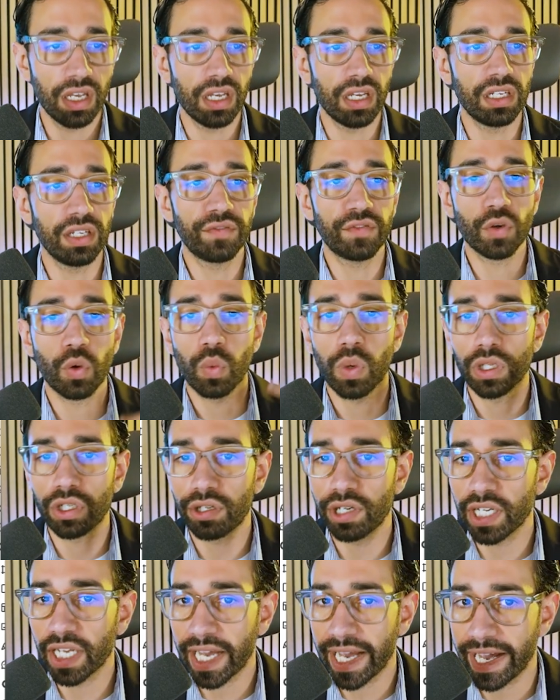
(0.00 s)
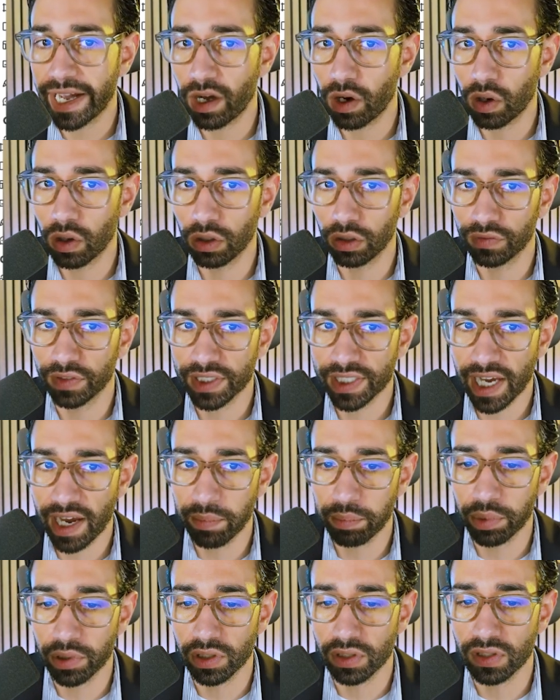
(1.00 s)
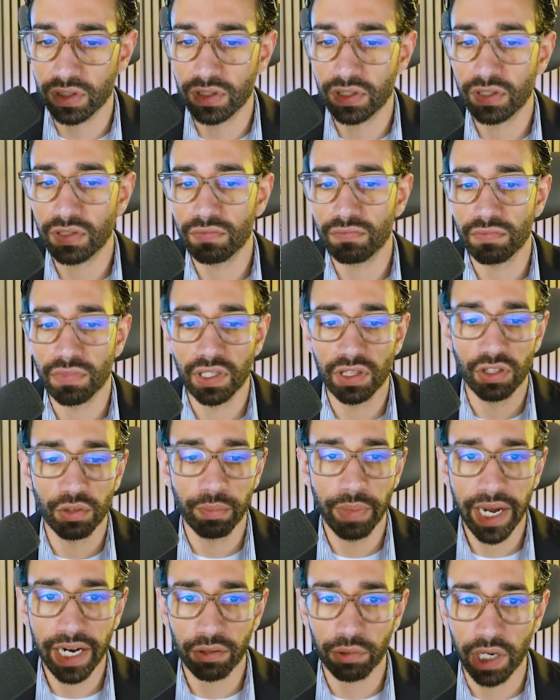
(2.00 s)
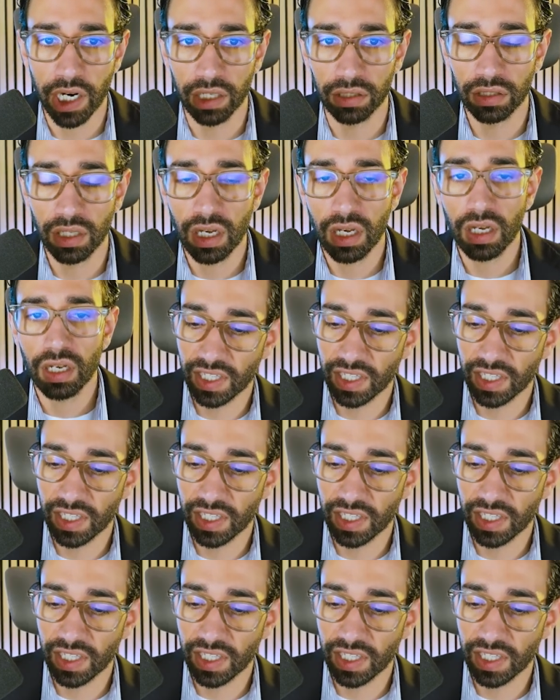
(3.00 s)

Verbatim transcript: And if you're wondering how all of this happens in the background,